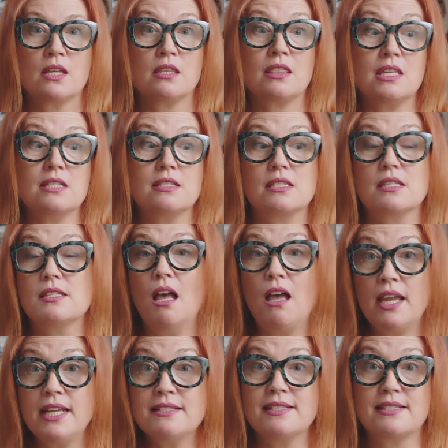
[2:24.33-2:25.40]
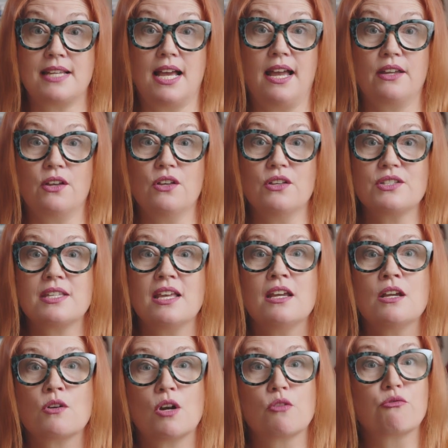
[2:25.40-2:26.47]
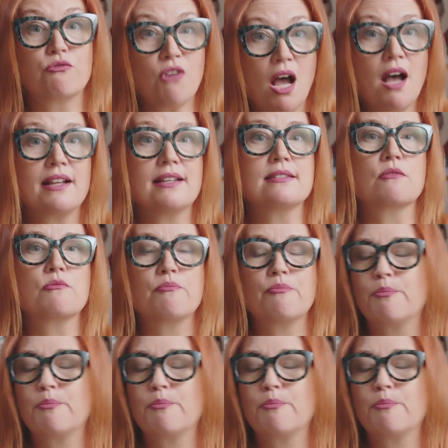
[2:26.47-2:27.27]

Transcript: these design styles, a rug is a